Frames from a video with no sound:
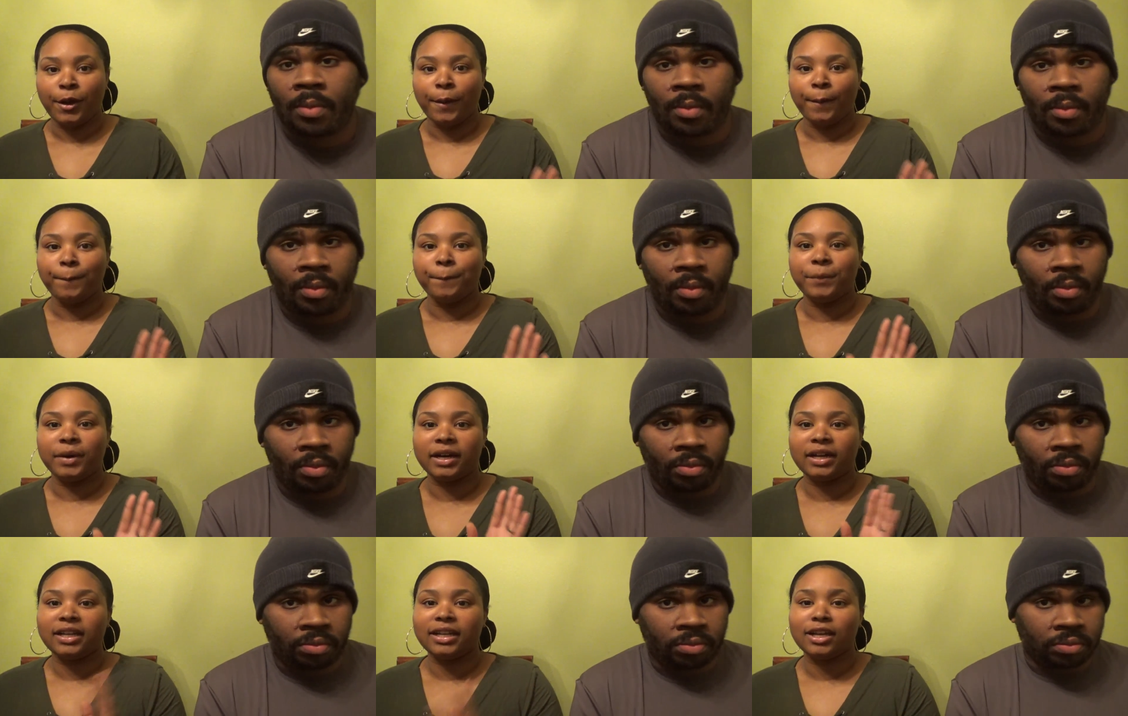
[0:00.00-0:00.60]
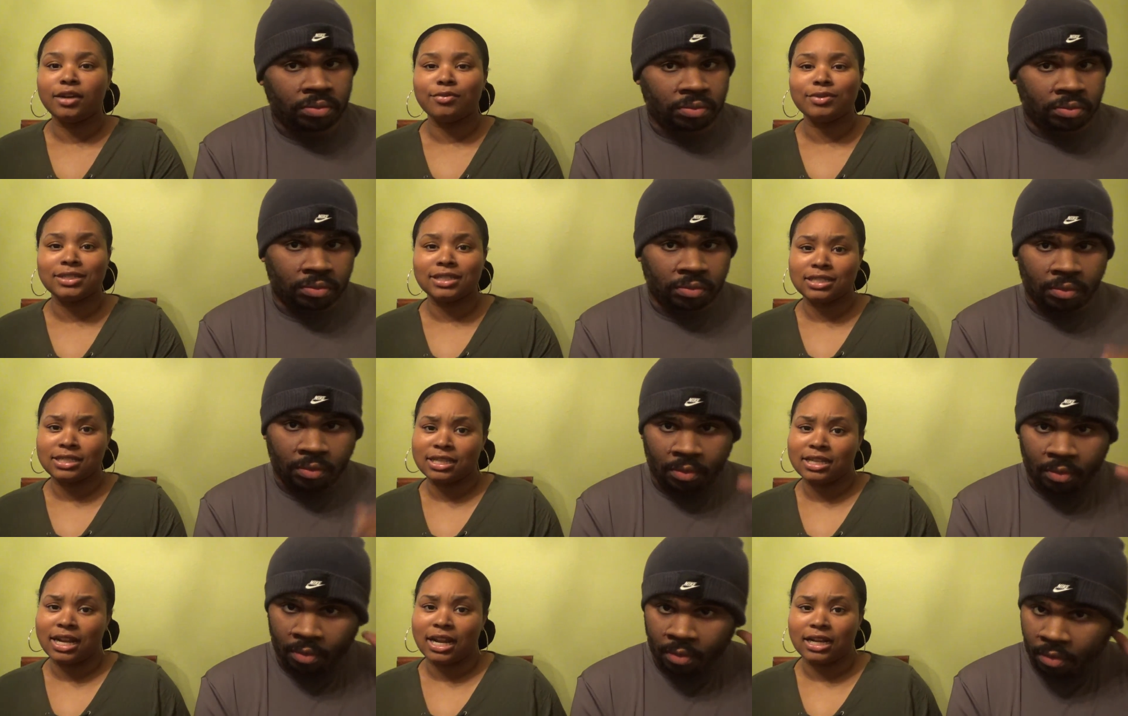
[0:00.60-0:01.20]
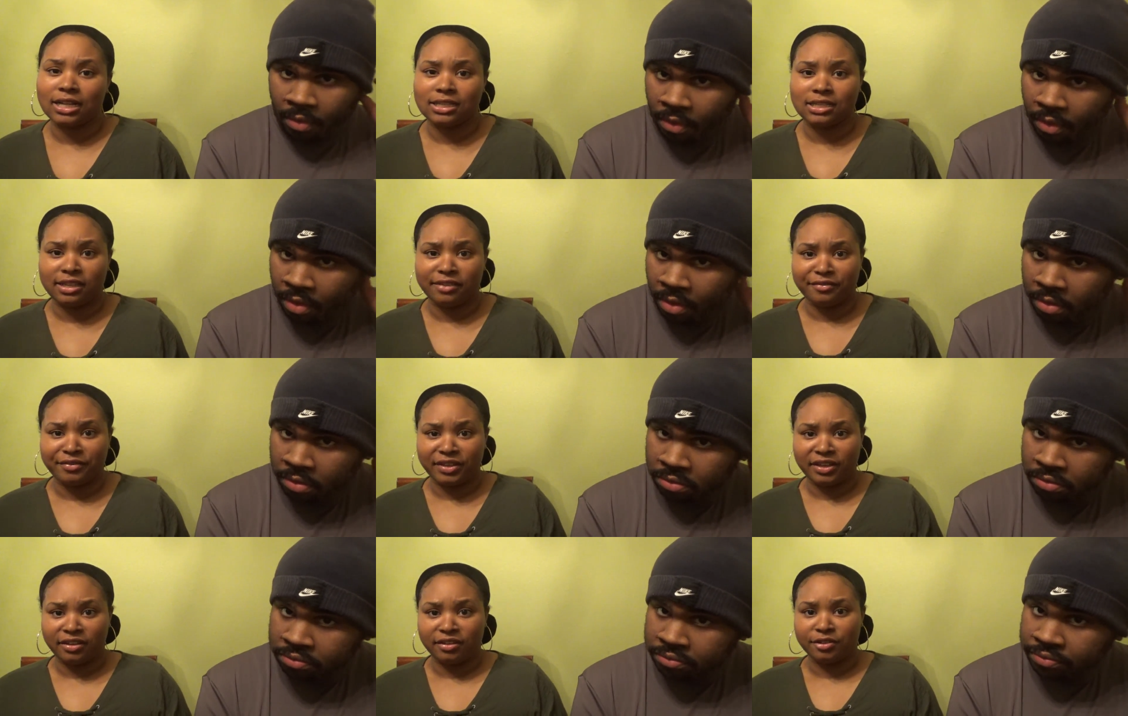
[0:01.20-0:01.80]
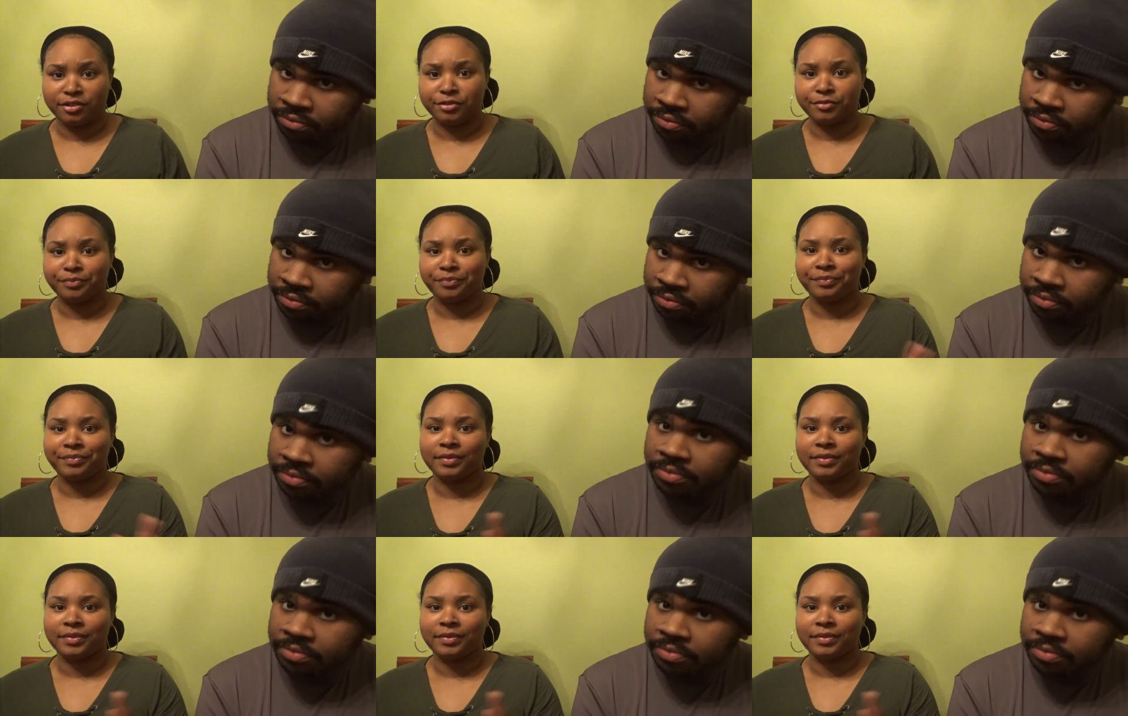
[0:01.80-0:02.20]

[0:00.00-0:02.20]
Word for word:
Speaker 1: But it was a 10 out of 10 video.